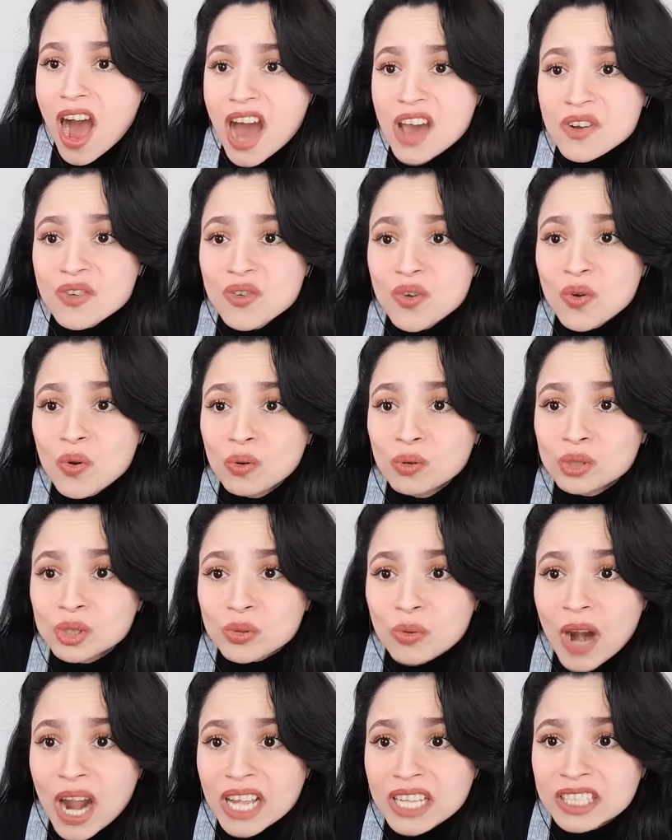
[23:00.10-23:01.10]
don't know
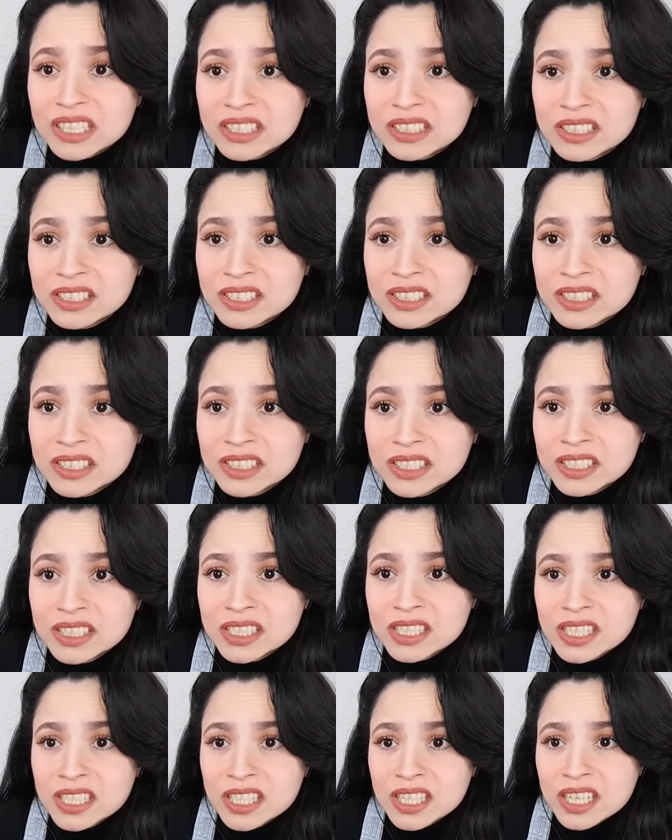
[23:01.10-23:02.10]
who's right.
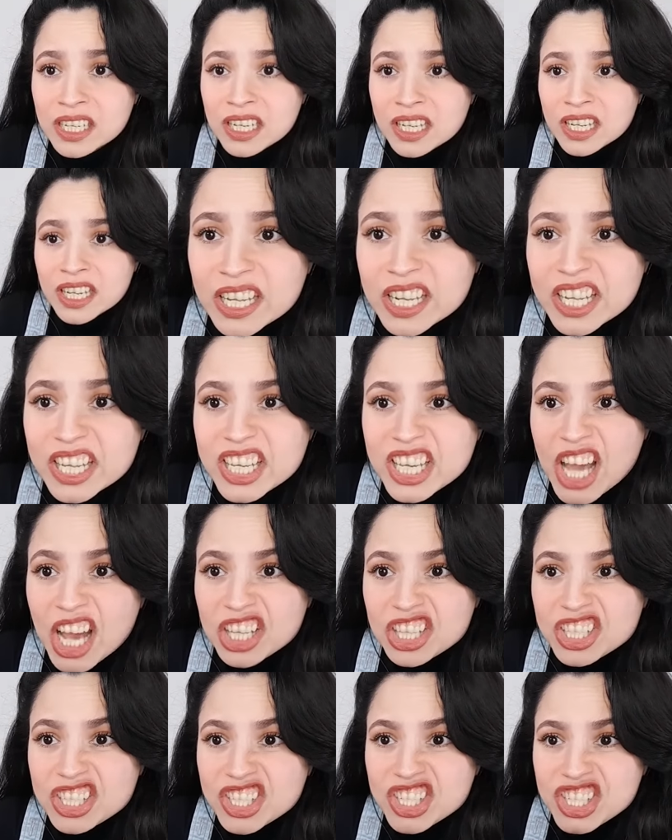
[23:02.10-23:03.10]
And he got
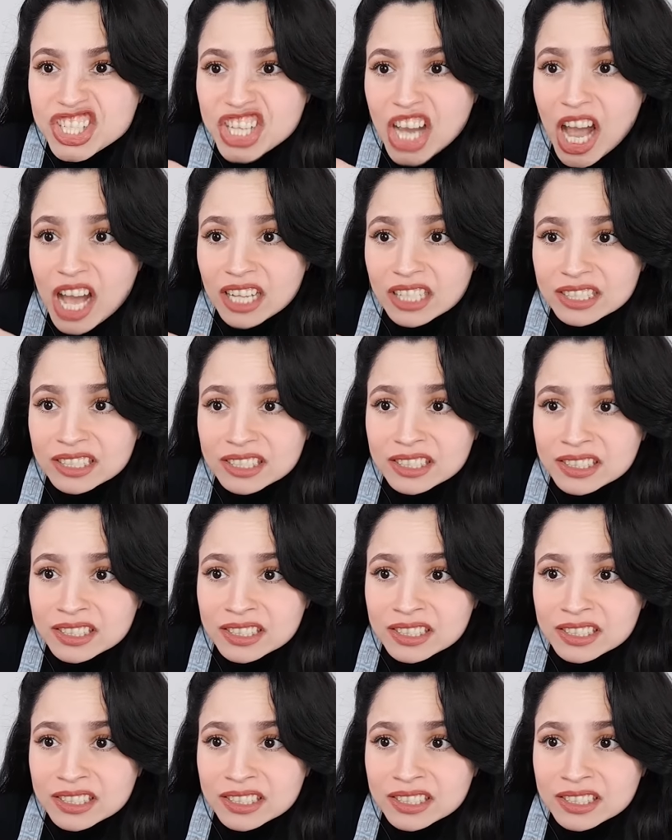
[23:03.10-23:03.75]
shot.